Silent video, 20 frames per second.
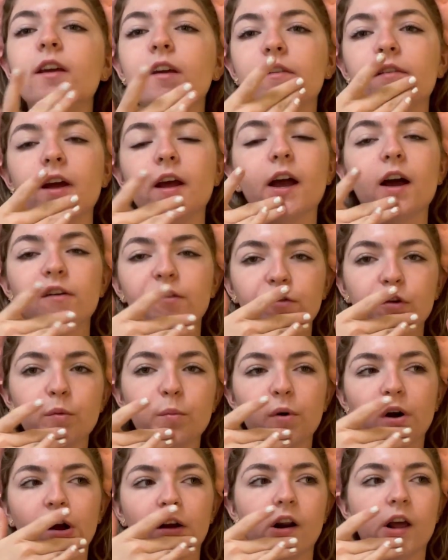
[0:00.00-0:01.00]
if I have a
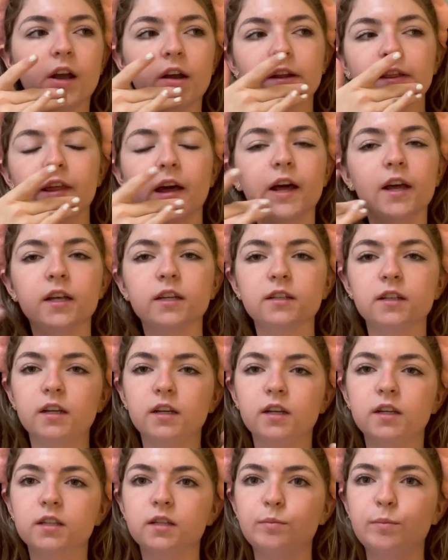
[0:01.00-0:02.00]
product that is
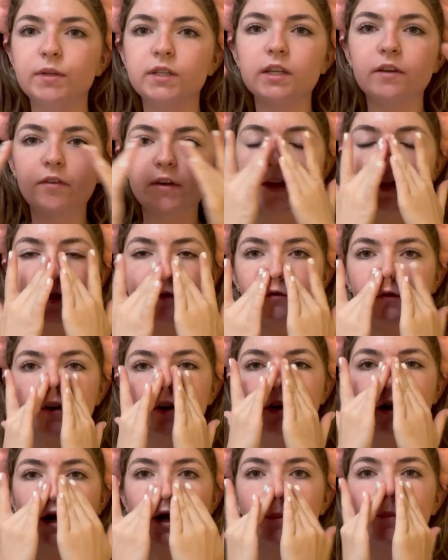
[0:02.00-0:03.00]
like specifically for
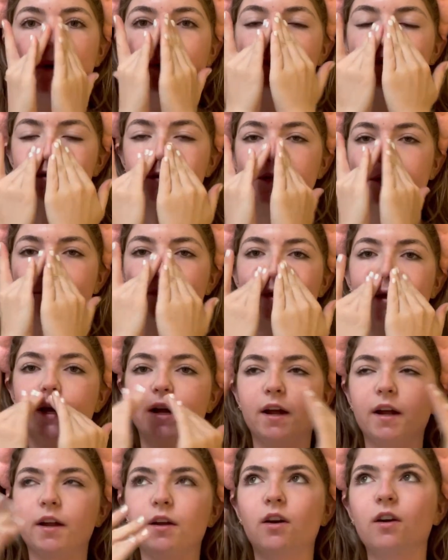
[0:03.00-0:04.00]
your eyebrows or something,
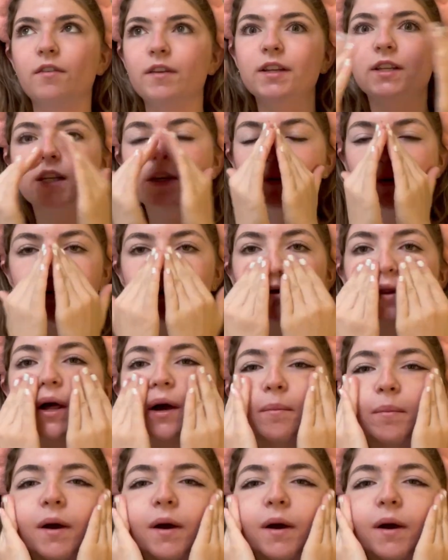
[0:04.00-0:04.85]
I obviously won't do that.